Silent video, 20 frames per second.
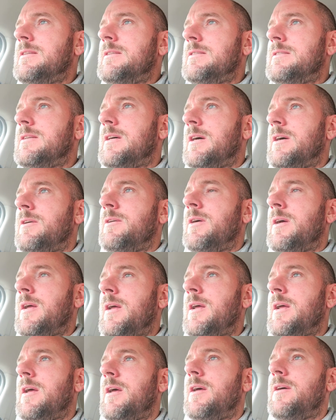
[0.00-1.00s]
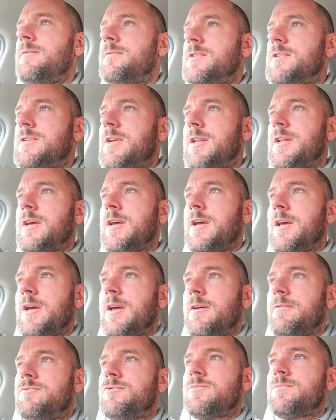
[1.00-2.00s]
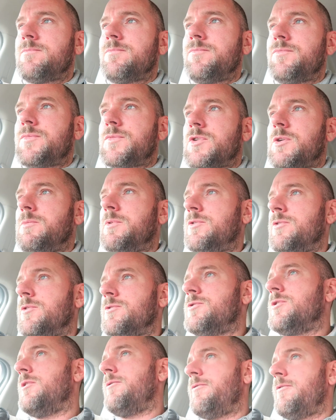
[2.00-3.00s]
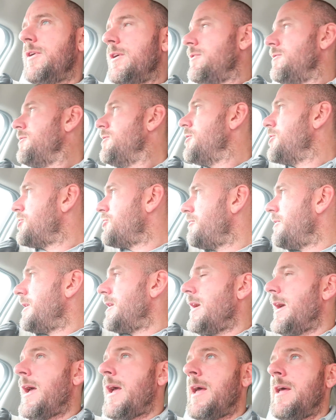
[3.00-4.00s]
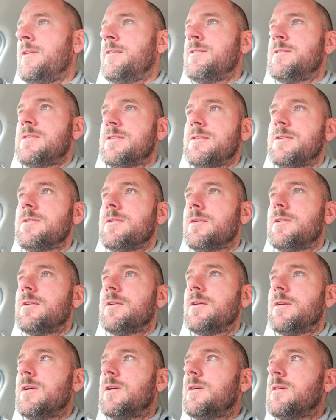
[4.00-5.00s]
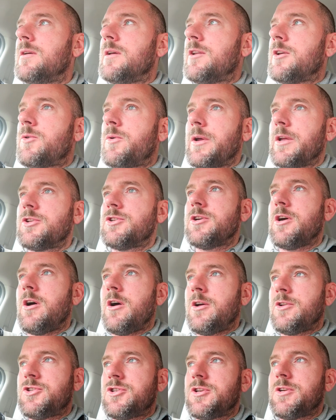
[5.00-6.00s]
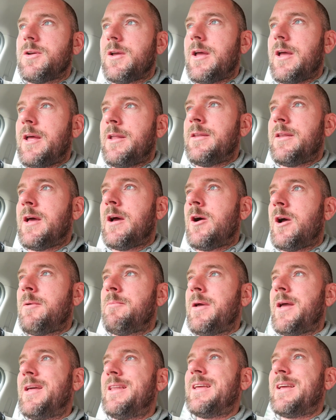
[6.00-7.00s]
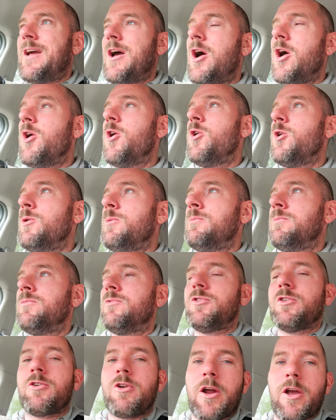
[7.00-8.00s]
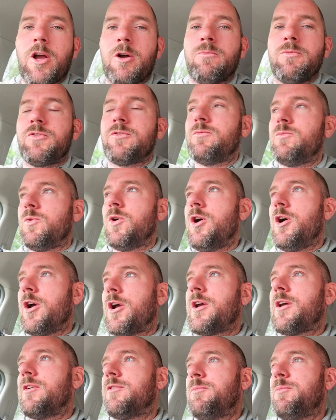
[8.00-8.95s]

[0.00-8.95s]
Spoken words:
So just had a drop my daughter off at nursery and had a quick charge, and now I'm heading home to crack on with some work.